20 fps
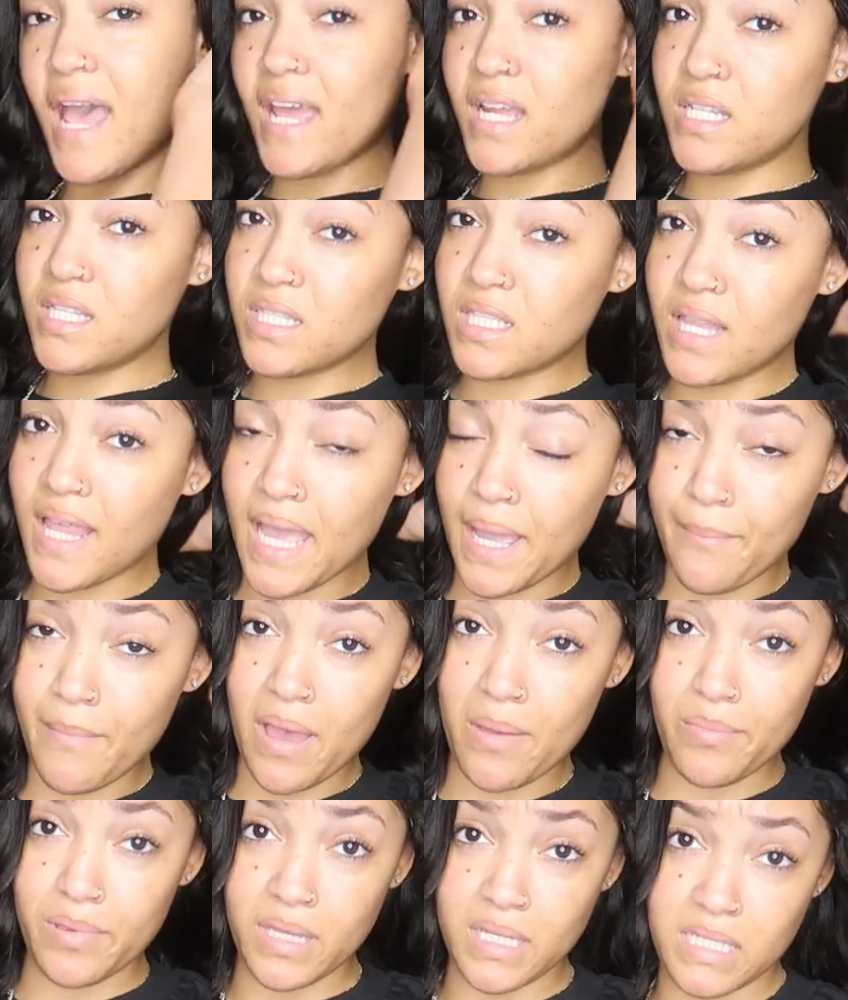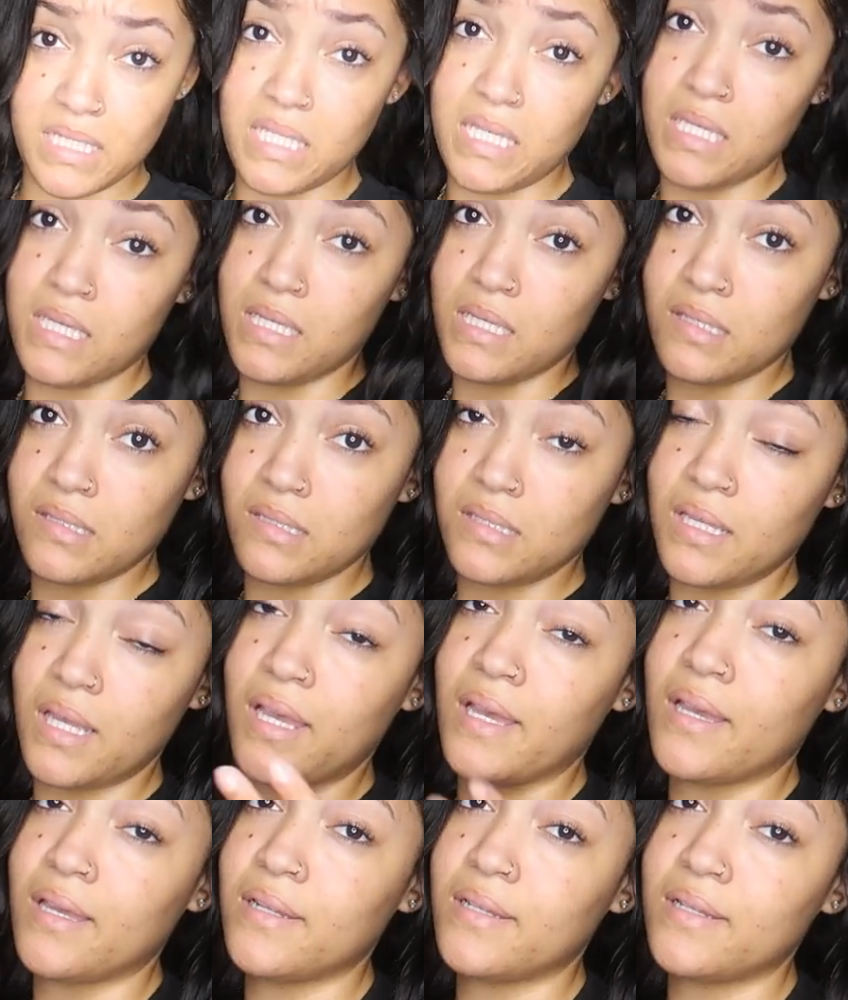I just like my big tees
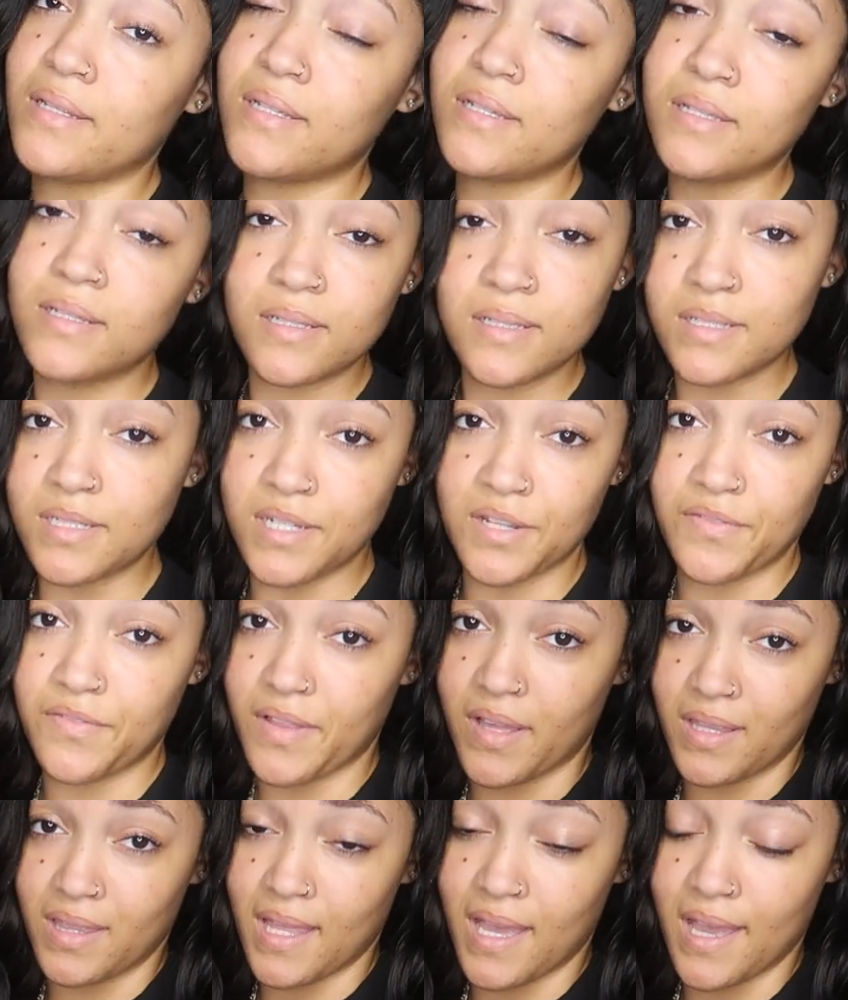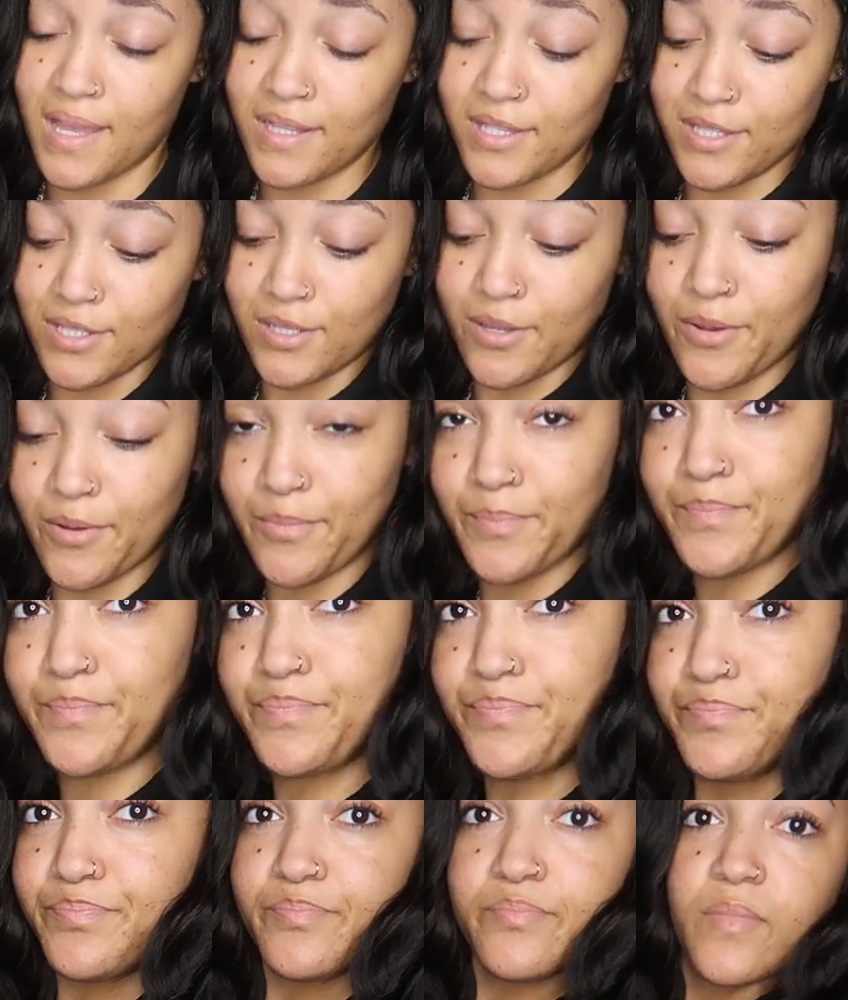and stuff like that. So,
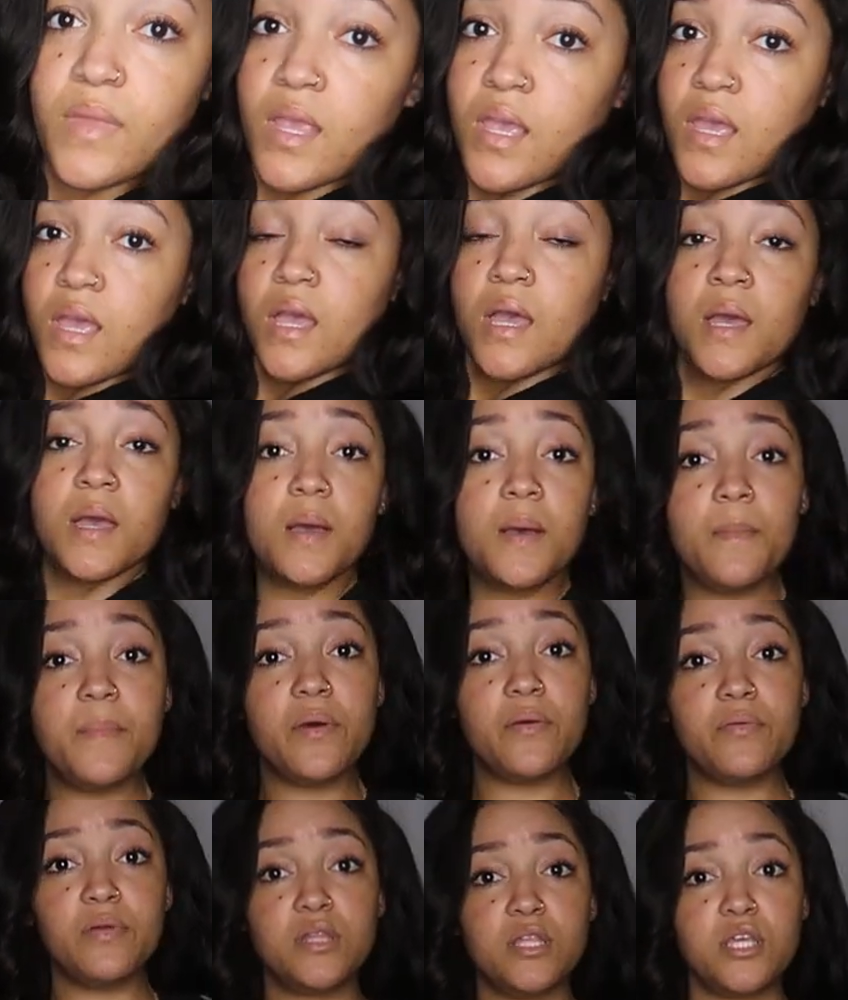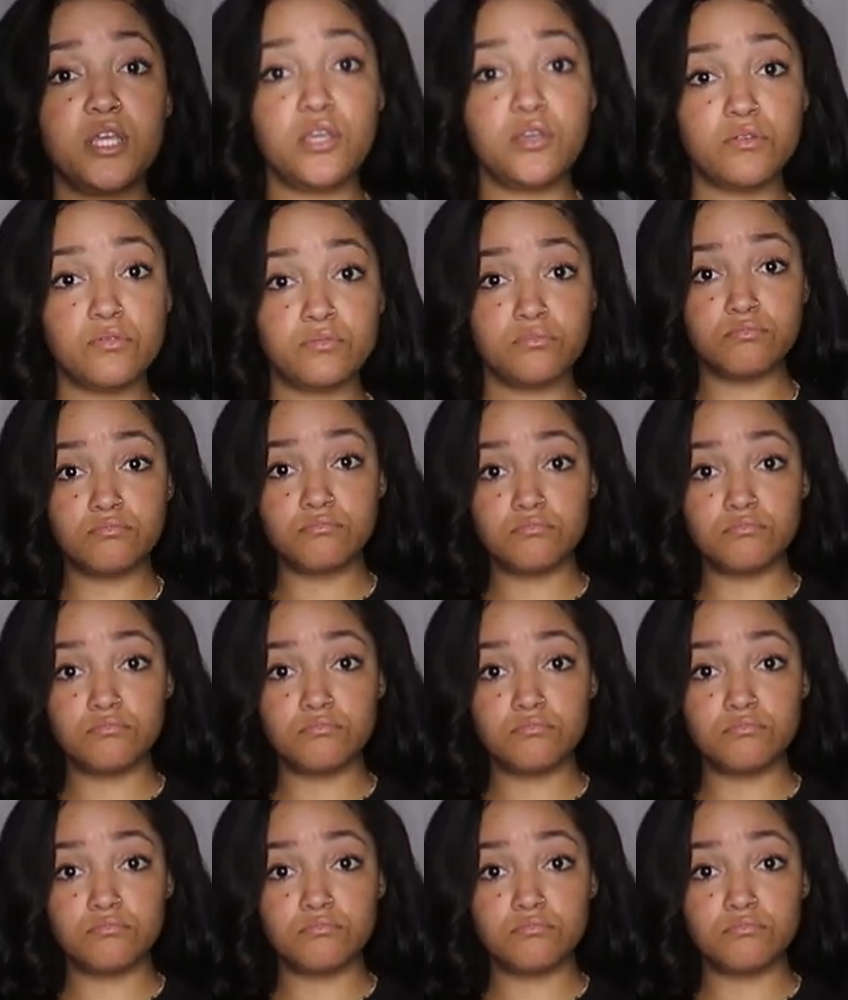but really cute.